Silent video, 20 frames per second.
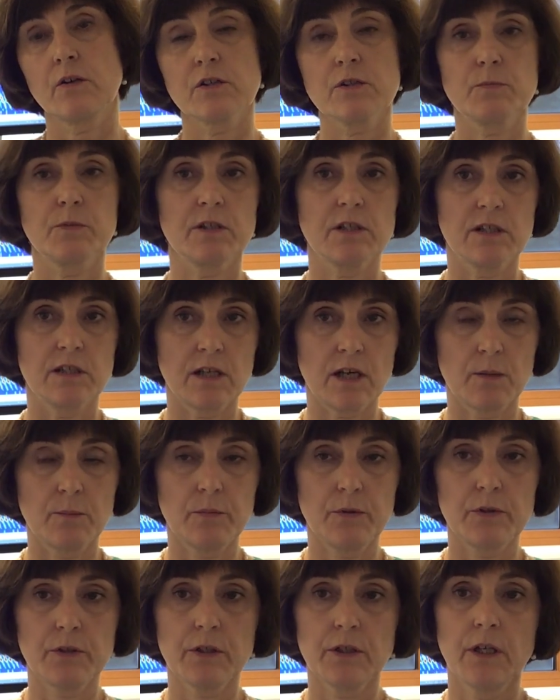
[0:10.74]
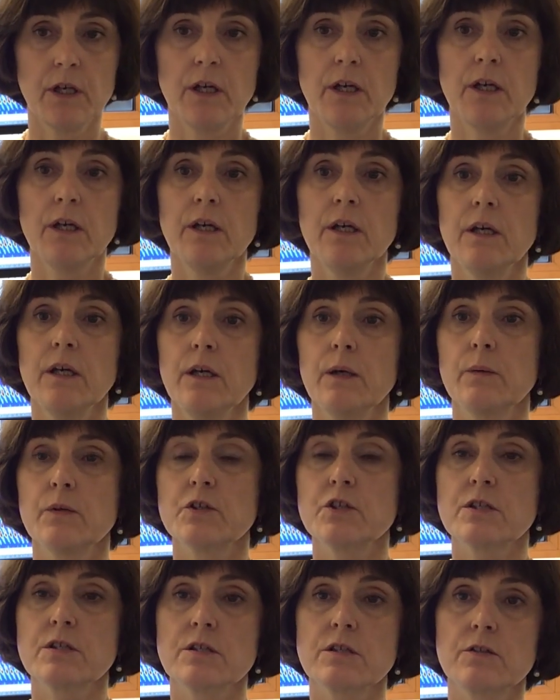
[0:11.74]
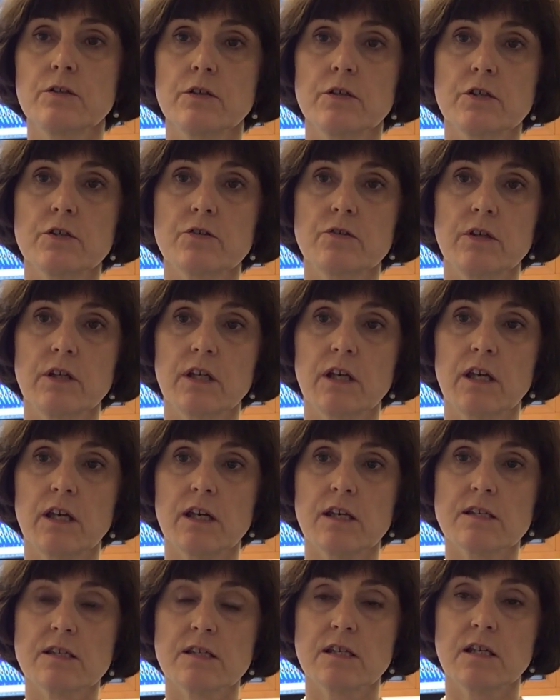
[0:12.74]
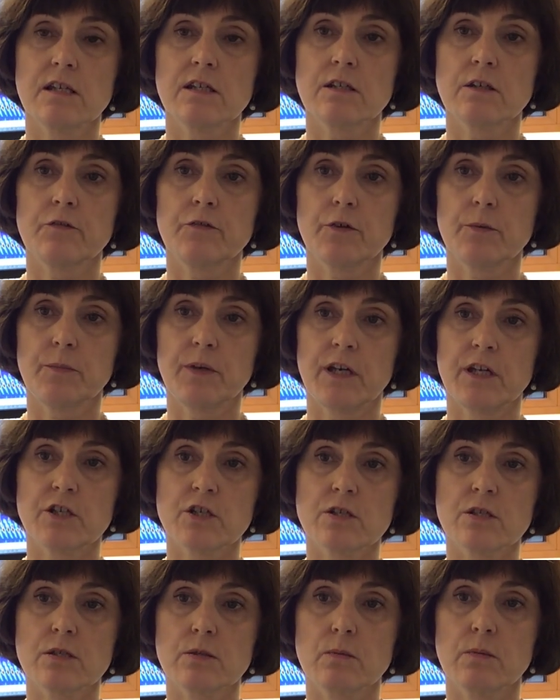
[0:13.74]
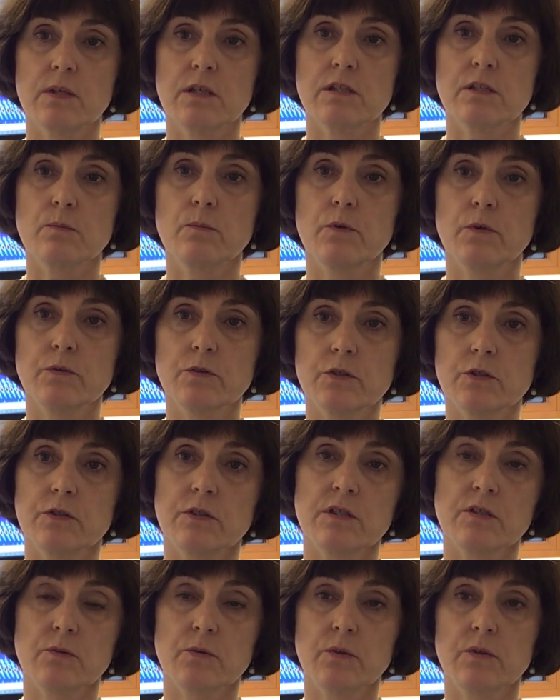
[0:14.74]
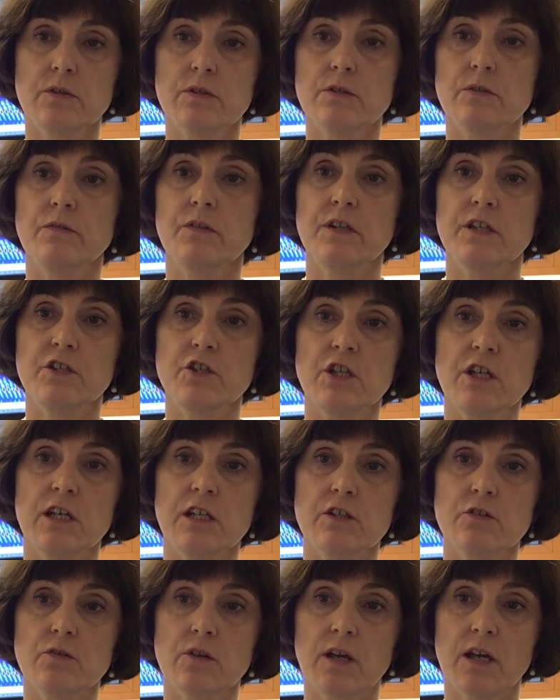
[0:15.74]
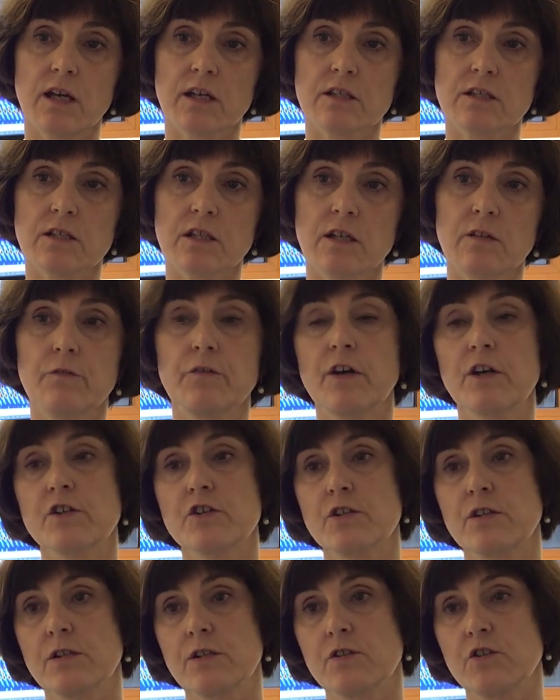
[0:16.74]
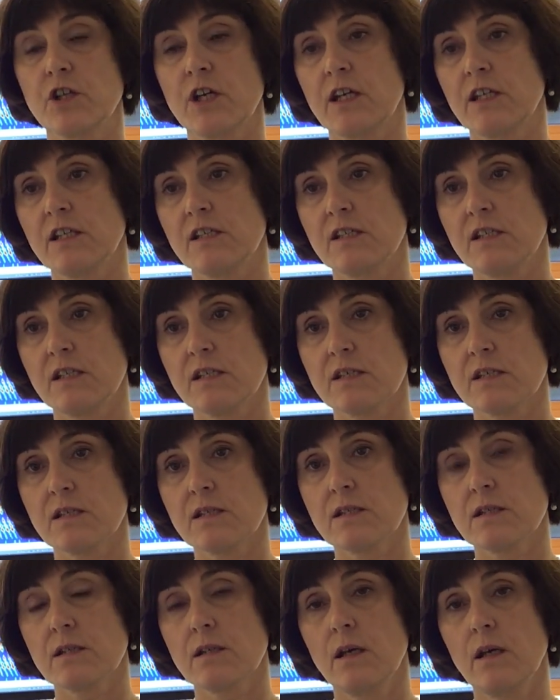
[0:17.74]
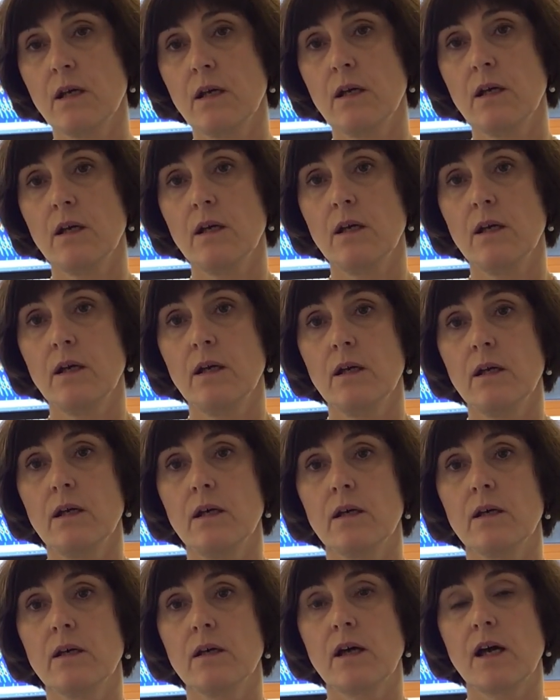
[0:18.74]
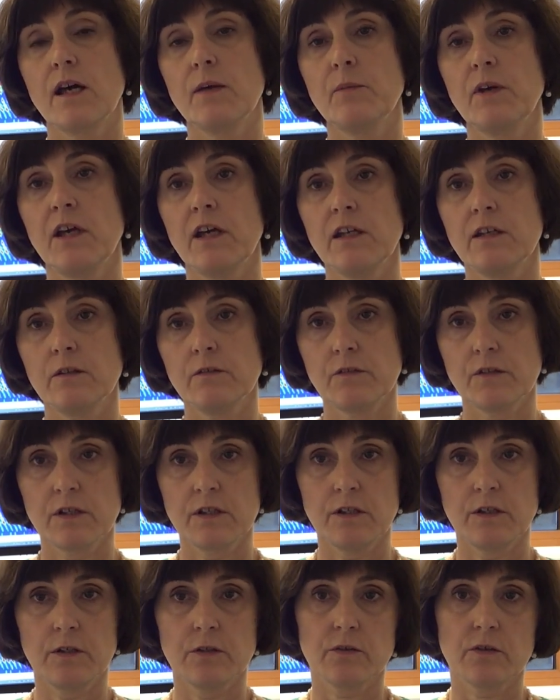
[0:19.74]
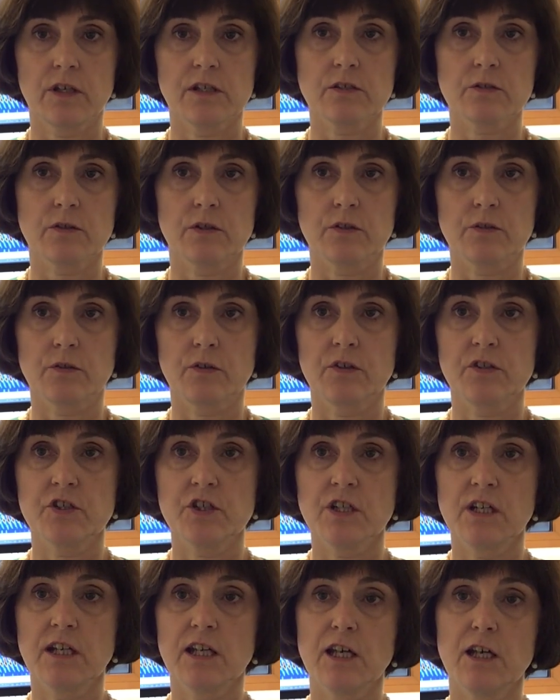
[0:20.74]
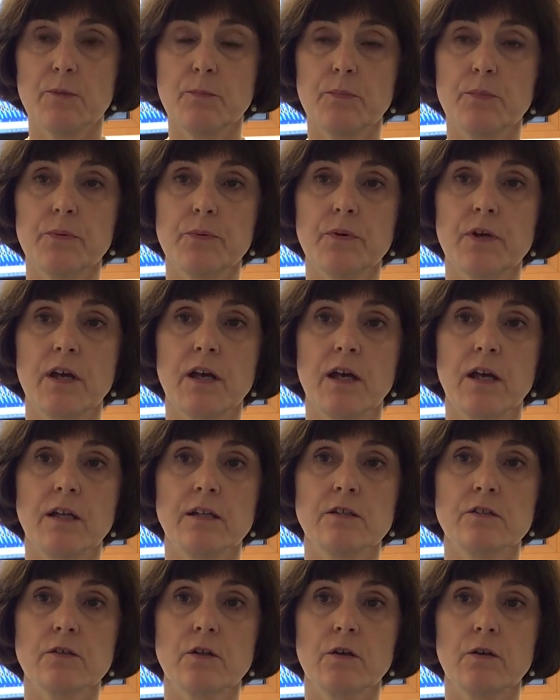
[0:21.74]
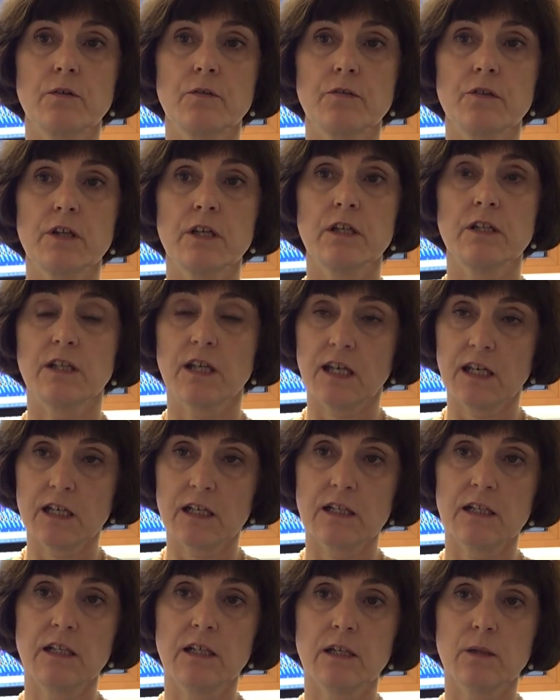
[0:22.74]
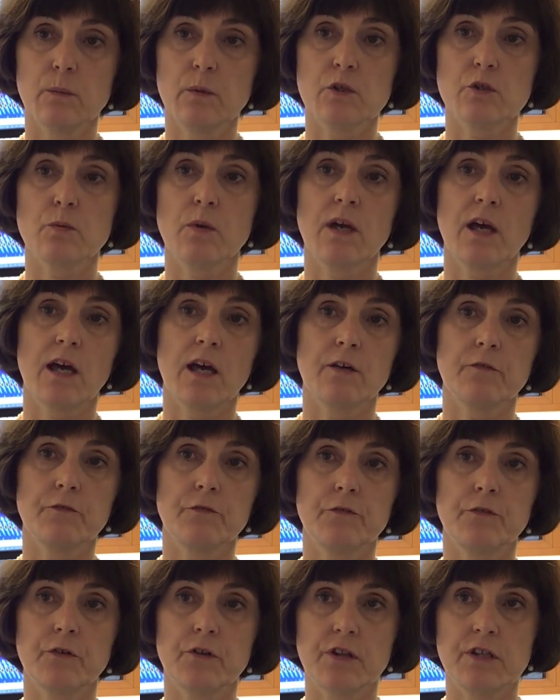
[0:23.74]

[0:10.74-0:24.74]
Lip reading: Hospital in Hamburg, which is a tertiary care center for patients with motor disorders of the GI tract and functional GI diseases. I'm head of the Neurogastroenterology lab and of the day clinic which we have for